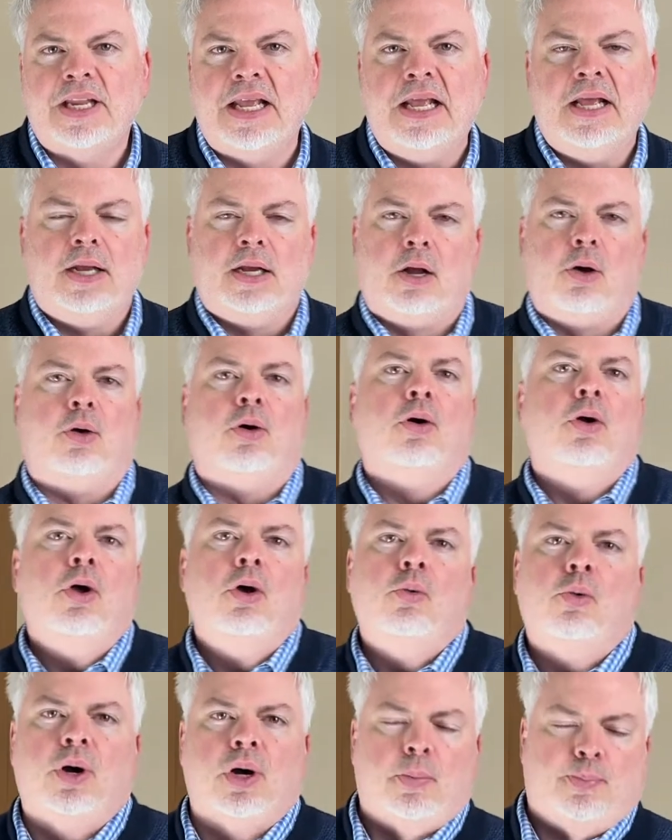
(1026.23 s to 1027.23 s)
Now,
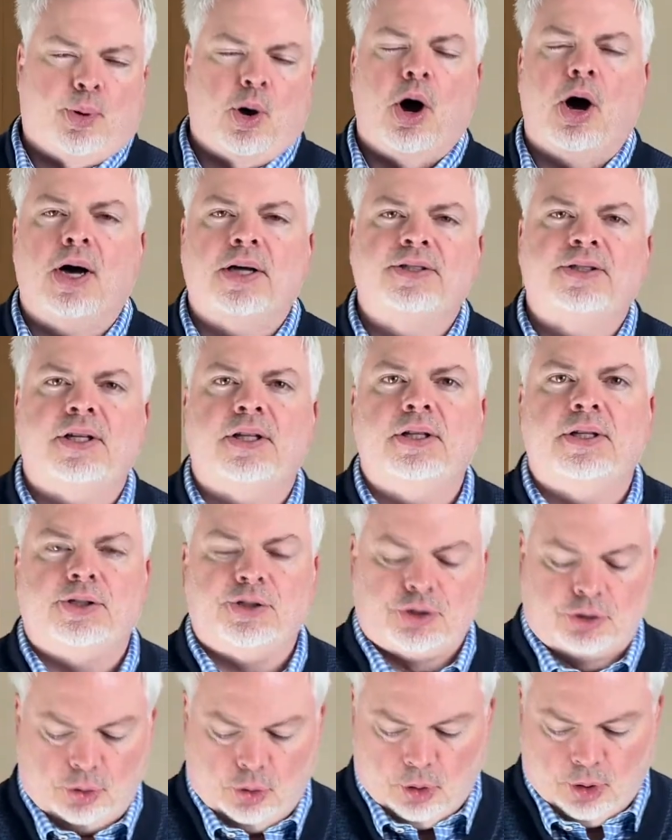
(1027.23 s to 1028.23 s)
we're going to pause in the
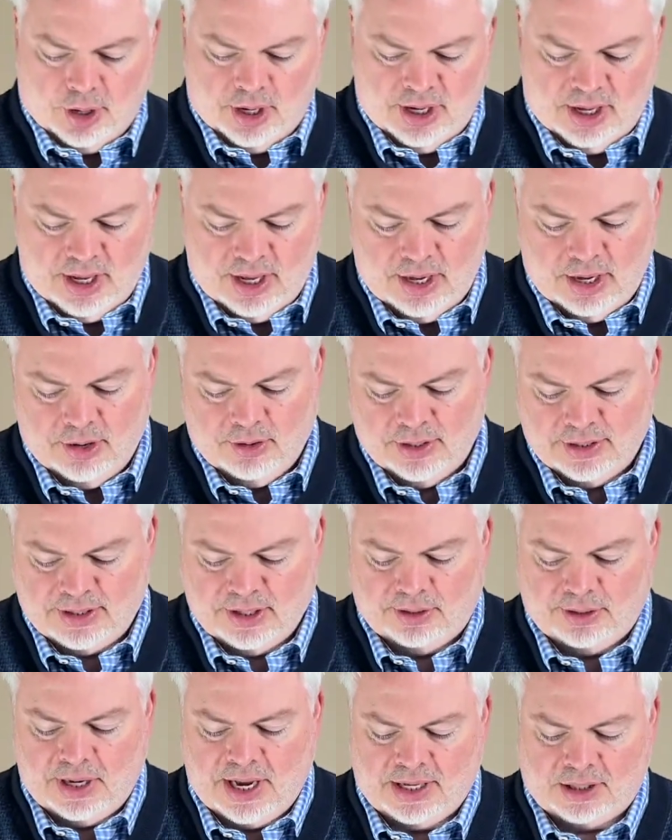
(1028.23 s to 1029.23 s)
story here until
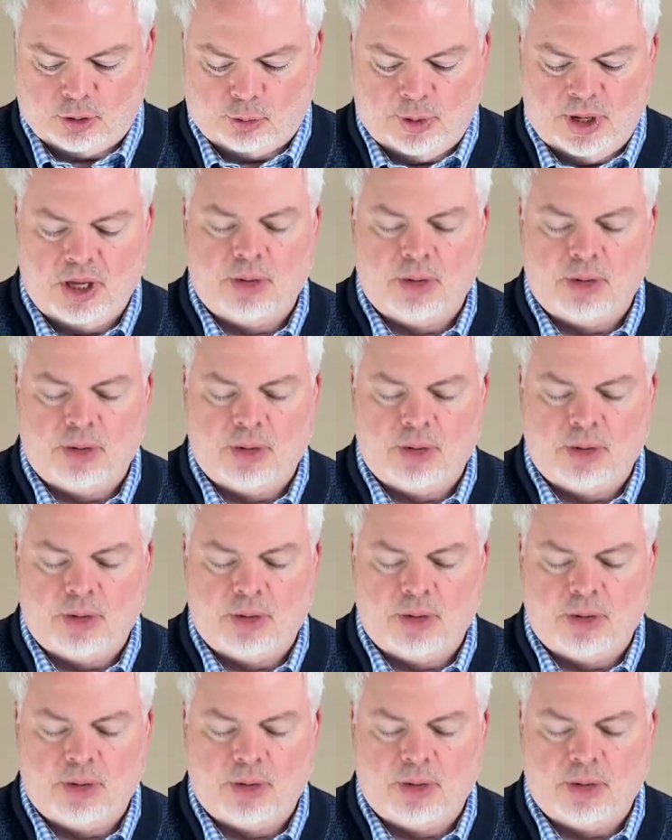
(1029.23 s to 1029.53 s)
next week,